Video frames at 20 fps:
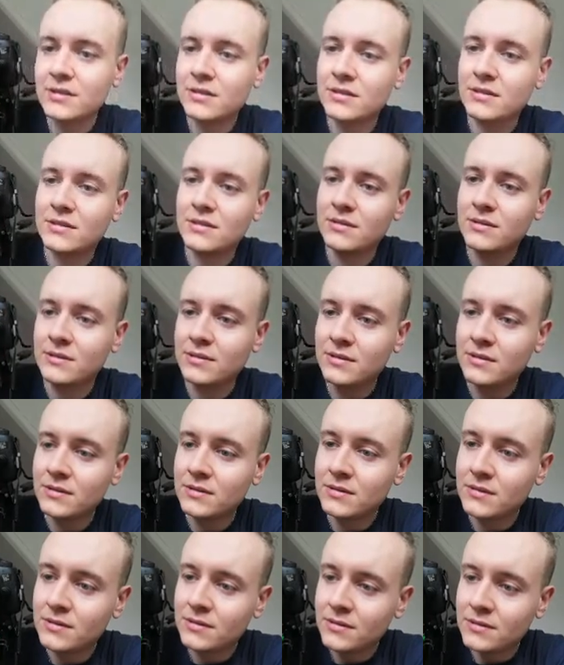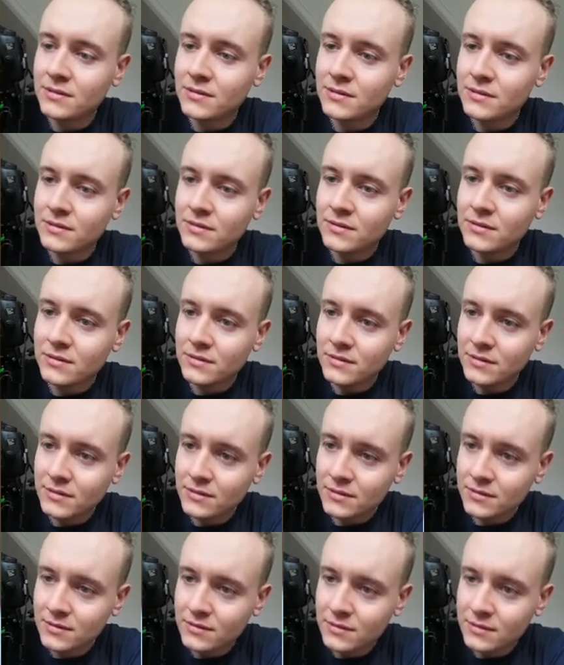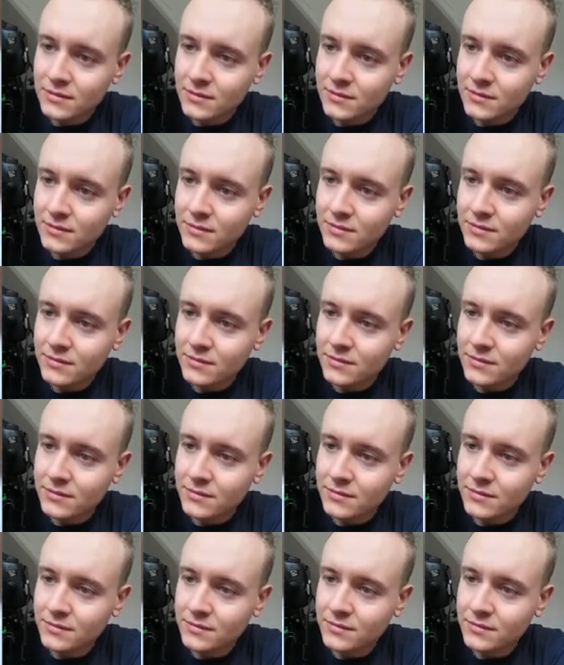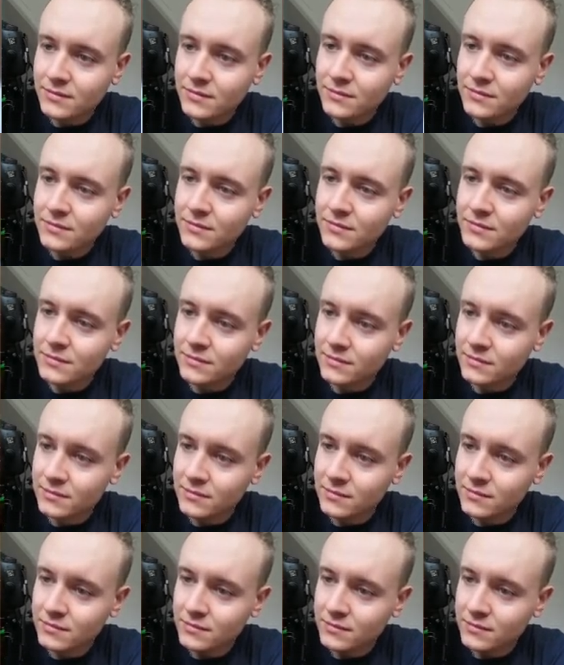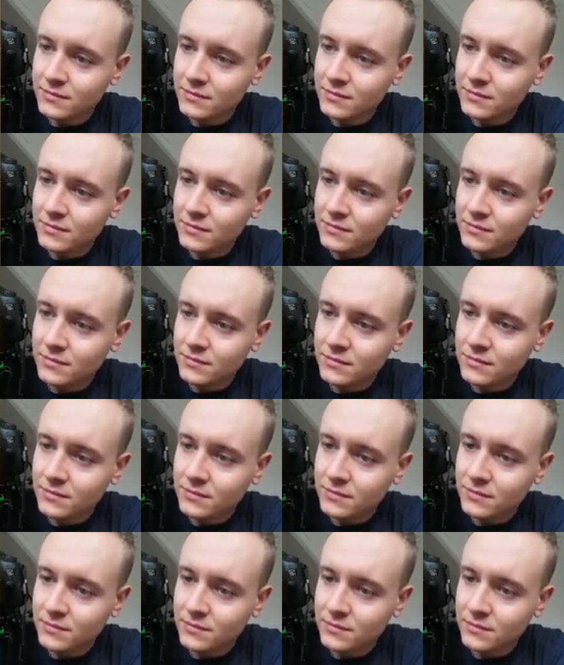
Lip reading: (no one is talking)